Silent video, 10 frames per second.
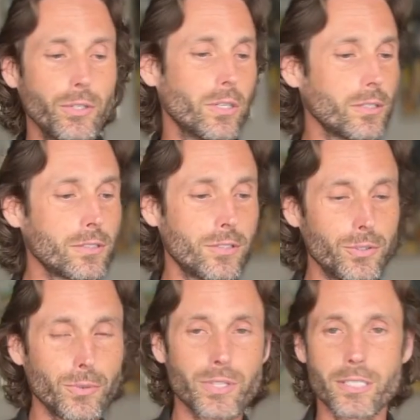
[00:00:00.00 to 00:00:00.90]
to
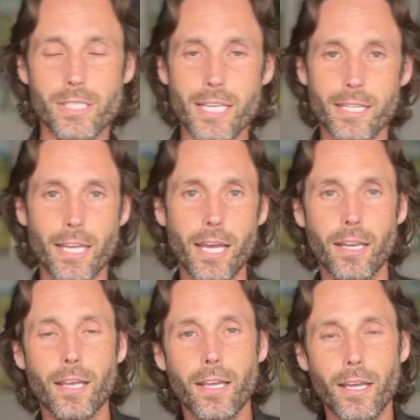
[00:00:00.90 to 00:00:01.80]
do things like
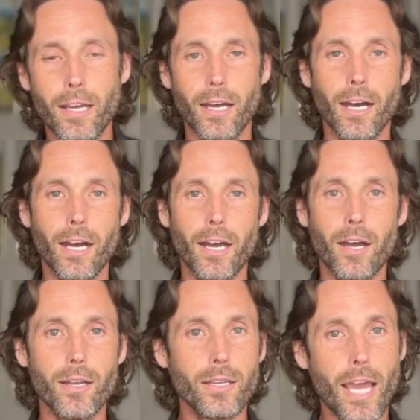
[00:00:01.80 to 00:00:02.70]
that,
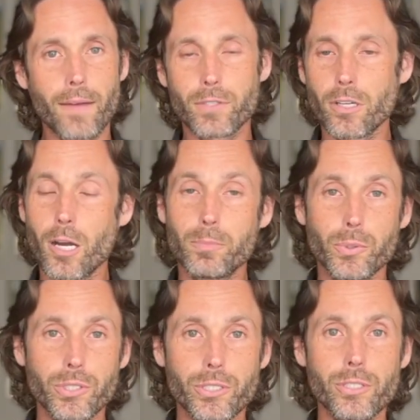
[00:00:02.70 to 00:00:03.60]
after a couple
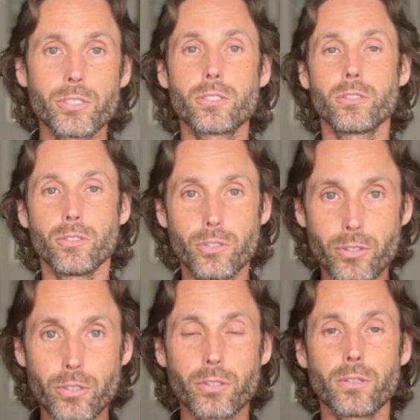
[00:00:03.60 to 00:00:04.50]
years,
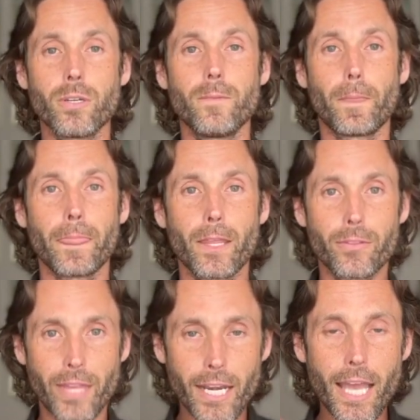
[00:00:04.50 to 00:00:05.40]

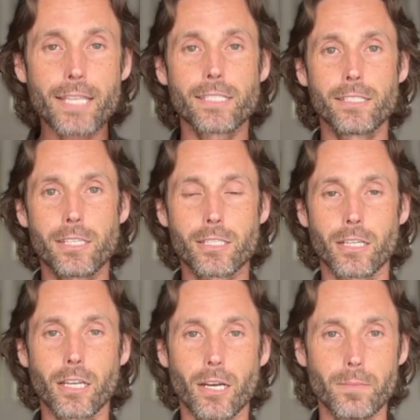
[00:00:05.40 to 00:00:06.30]
that essence is
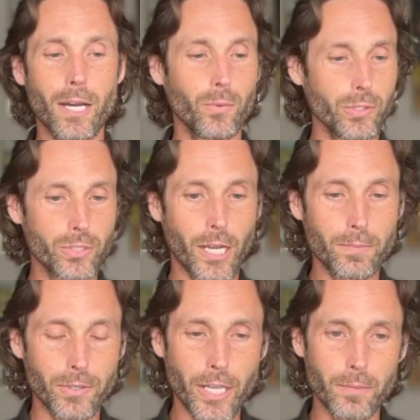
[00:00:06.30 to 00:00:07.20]
going to come out when you
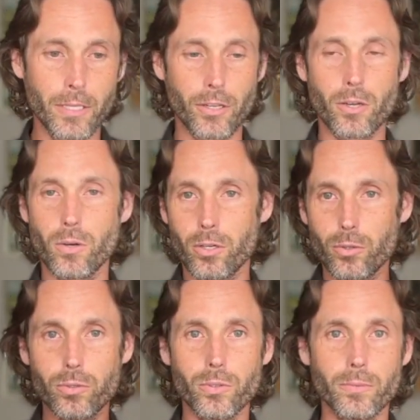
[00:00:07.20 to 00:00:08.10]
type your name in and go on
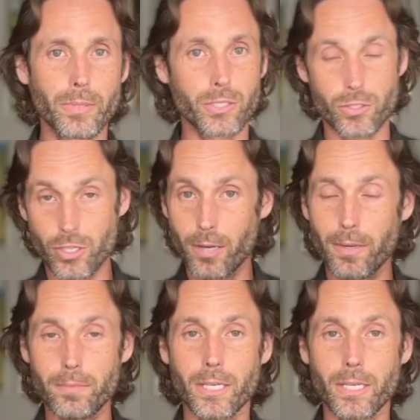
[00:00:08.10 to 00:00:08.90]
Google and pictures come up.